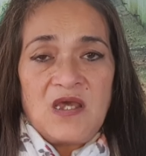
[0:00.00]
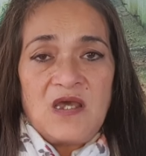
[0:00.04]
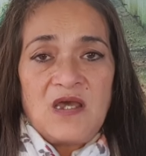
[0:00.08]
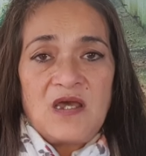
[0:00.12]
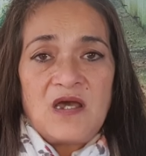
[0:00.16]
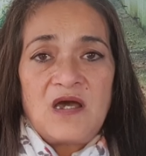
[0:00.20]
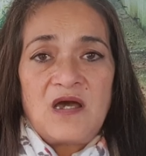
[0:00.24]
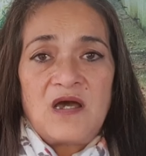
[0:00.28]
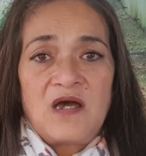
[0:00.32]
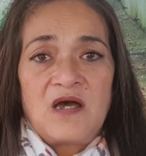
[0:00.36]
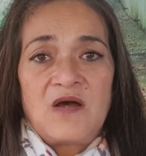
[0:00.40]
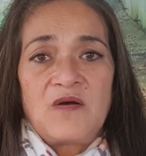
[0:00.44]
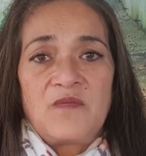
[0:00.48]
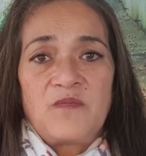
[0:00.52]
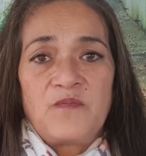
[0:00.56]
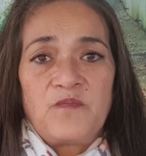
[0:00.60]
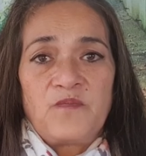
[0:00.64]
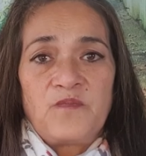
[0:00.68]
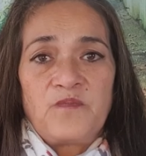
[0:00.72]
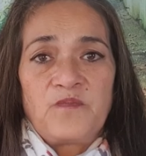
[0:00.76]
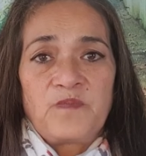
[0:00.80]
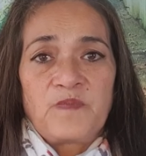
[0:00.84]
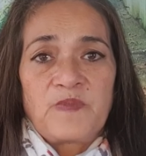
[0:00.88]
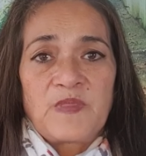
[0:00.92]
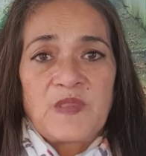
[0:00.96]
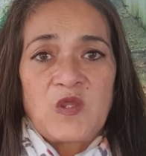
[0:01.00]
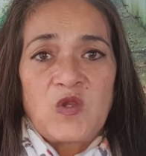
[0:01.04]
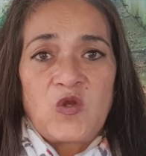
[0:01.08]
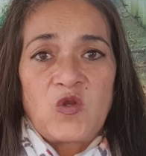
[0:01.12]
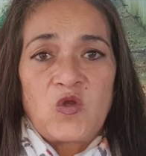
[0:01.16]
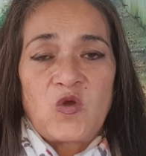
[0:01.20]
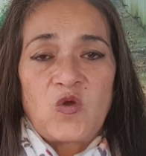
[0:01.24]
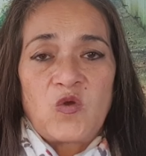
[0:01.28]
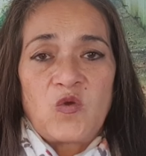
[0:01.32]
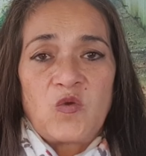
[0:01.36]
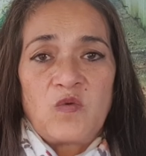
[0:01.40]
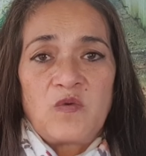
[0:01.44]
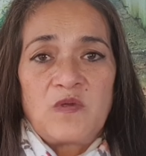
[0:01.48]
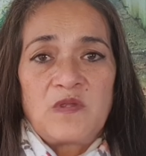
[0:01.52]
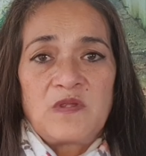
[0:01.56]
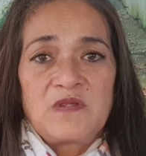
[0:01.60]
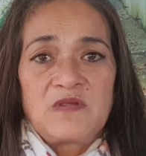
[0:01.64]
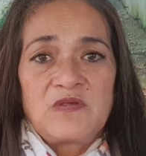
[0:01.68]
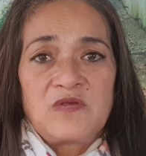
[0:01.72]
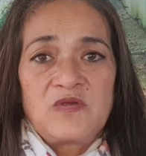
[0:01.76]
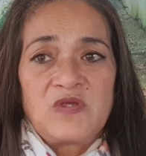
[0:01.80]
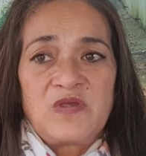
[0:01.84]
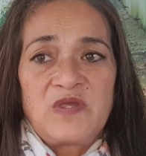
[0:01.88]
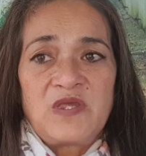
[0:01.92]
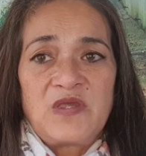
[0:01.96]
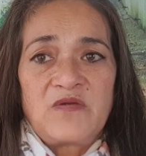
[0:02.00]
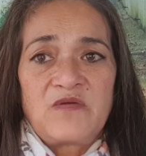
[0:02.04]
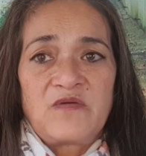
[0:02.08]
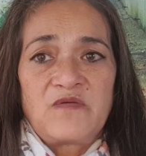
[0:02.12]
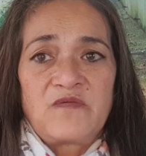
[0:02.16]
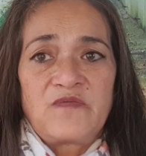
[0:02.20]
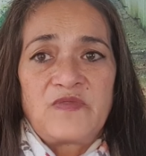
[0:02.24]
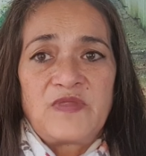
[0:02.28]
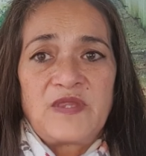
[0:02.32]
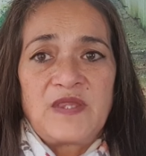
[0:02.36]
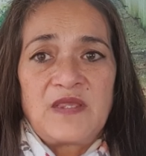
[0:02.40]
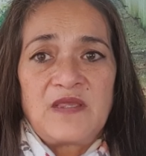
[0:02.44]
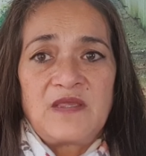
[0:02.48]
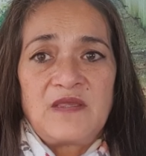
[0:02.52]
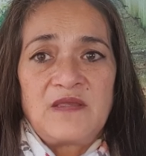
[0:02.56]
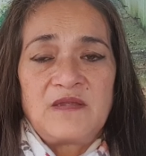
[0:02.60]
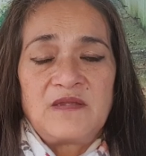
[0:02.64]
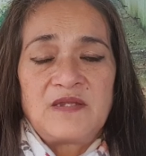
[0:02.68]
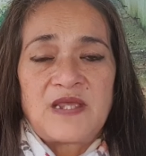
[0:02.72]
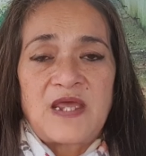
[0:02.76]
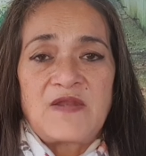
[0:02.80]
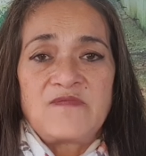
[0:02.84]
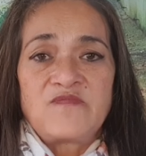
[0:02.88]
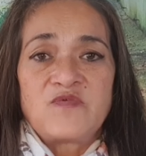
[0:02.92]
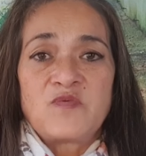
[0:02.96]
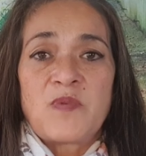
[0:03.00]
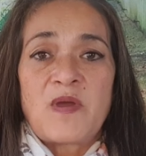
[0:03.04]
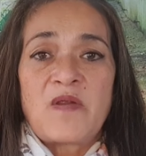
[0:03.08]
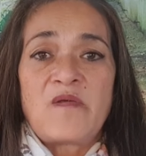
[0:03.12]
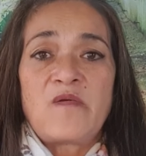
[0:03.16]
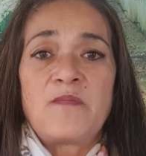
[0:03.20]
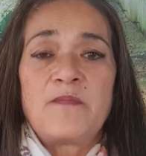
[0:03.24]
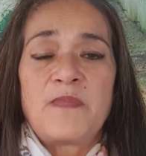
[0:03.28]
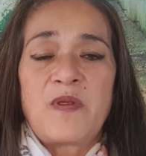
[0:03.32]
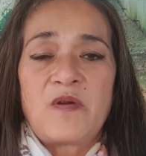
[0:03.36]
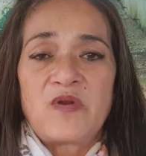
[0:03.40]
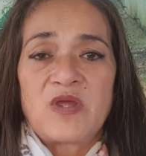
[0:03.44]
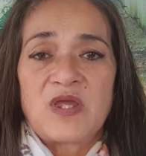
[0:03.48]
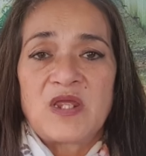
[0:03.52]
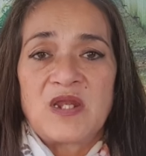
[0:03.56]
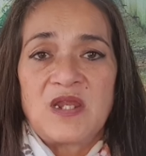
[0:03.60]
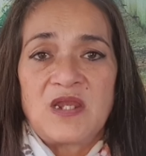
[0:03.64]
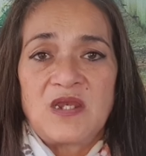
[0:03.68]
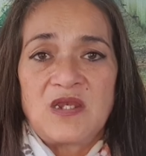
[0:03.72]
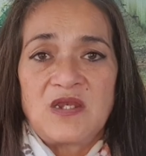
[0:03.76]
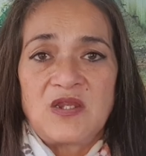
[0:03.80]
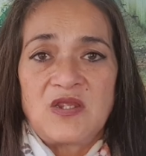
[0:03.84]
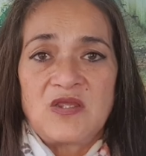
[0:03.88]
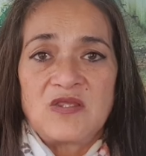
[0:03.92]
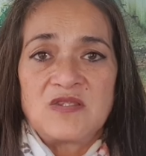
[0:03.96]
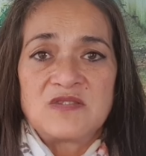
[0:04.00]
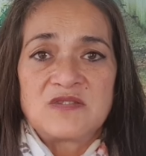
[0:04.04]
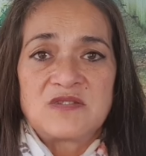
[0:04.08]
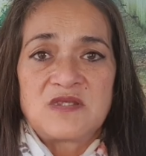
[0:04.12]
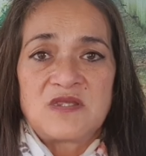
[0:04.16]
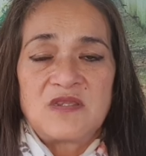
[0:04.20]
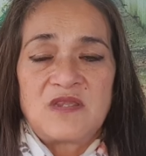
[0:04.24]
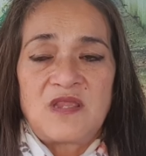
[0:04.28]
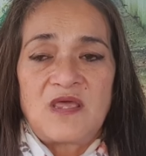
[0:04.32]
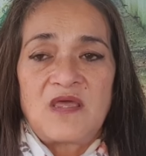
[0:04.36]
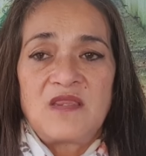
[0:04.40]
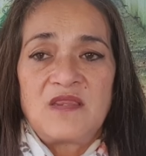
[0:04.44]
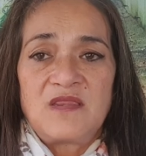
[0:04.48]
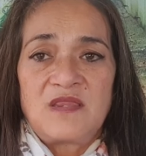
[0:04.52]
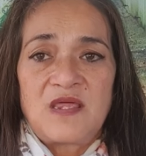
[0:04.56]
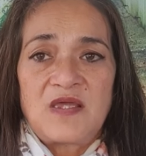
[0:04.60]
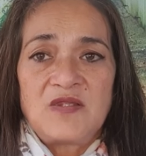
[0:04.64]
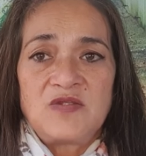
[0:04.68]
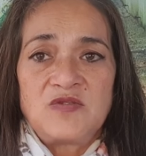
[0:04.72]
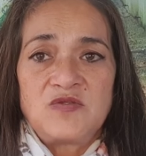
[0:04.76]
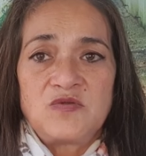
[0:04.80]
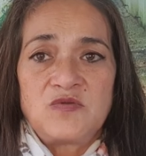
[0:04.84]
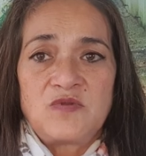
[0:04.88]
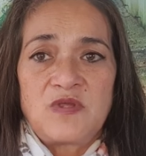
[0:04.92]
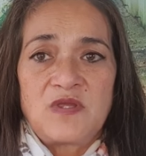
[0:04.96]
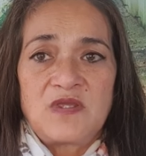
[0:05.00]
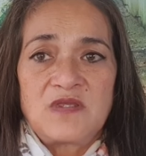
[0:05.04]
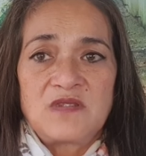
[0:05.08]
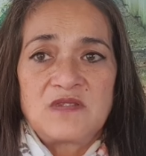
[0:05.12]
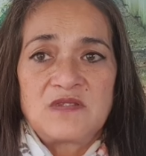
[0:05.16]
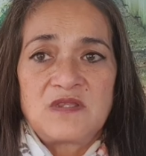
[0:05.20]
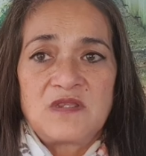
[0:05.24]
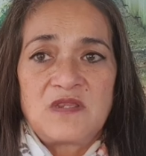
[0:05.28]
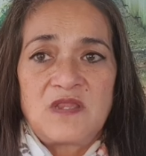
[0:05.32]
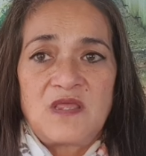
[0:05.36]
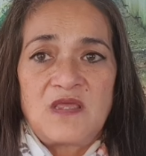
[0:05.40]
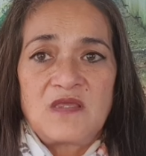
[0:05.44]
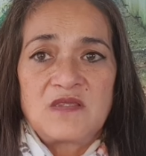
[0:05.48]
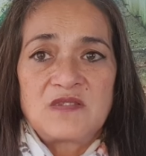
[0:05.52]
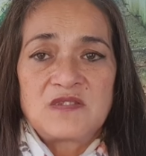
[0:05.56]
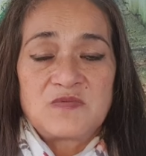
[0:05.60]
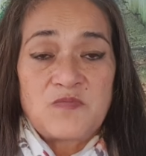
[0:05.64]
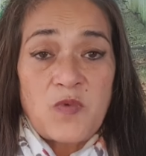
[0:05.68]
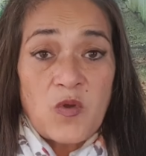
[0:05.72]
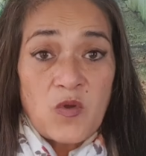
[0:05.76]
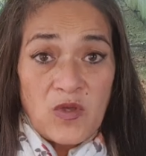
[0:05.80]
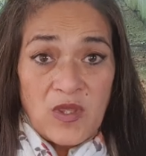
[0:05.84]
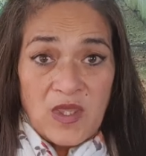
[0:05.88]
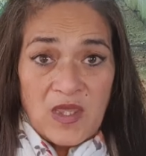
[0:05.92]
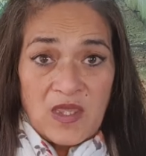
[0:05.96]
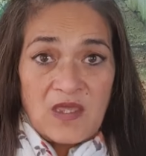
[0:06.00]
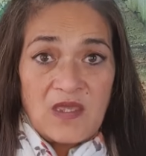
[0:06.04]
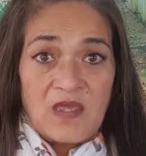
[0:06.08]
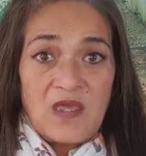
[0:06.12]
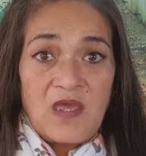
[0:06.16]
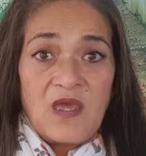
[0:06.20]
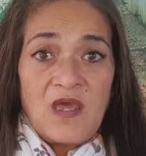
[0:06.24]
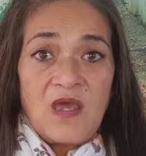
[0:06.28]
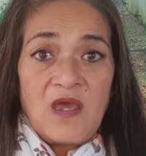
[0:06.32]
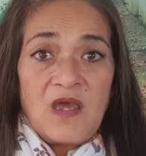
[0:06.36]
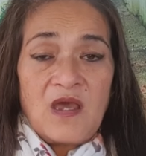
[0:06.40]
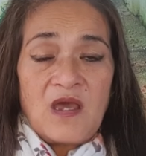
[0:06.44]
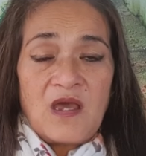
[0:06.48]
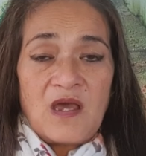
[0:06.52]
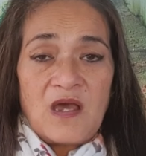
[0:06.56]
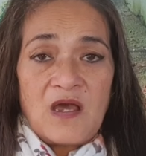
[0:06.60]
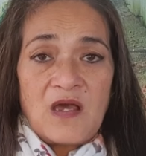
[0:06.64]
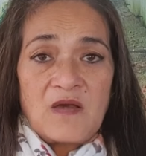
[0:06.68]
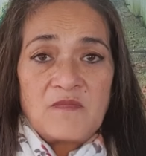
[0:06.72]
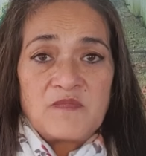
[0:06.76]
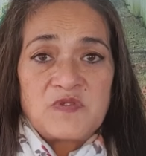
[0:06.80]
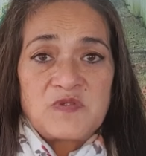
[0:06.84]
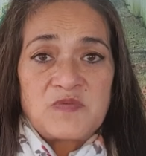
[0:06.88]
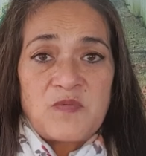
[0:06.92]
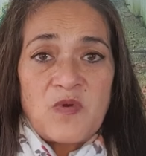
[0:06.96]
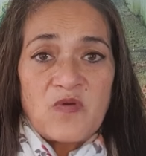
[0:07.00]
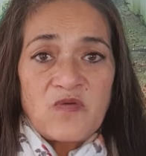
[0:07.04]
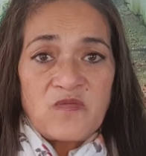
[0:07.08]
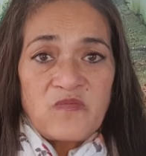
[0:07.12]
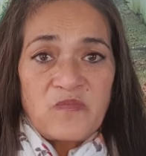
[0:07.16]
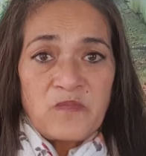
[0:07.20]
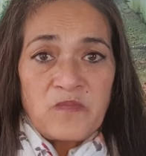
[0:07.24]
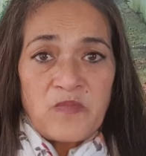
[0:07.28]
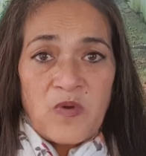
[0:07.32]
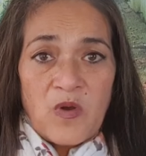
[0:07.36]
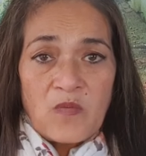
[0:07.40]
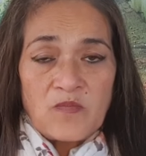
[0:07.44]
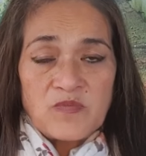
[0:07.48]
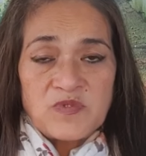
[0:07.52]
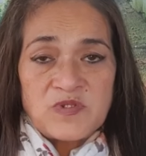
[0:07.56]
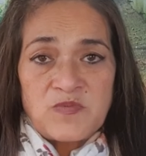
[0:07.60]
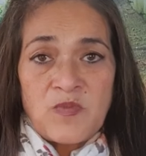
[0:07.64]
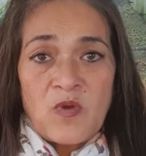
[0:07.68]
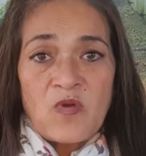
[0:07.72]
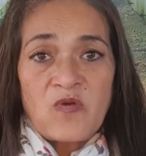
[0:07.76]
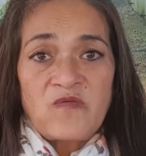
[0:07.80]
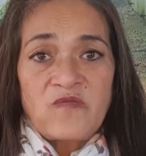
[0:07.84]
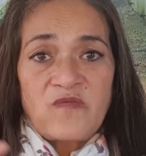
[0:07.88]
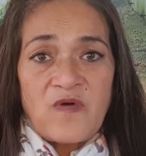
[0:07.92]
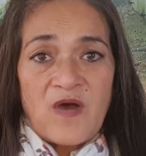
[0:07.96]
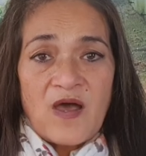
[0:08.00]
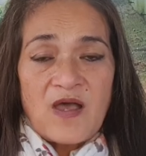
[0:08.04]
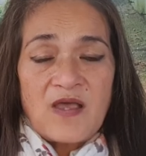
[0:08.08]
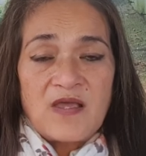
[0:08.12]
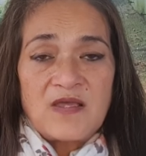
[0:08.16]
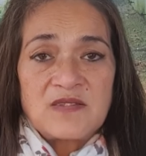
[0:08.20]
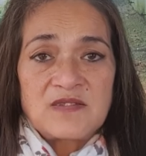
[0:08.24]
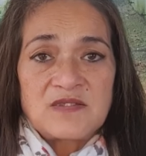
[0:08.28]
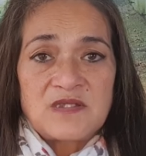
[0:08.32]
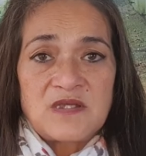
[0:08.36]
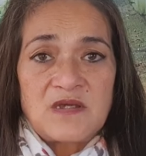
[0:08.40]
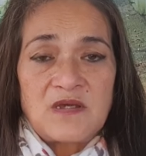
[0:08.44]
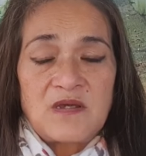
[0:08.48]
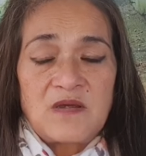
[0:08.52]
You hear of the Native American Indians, and they do their smoking, smoke bombs, smoke fires,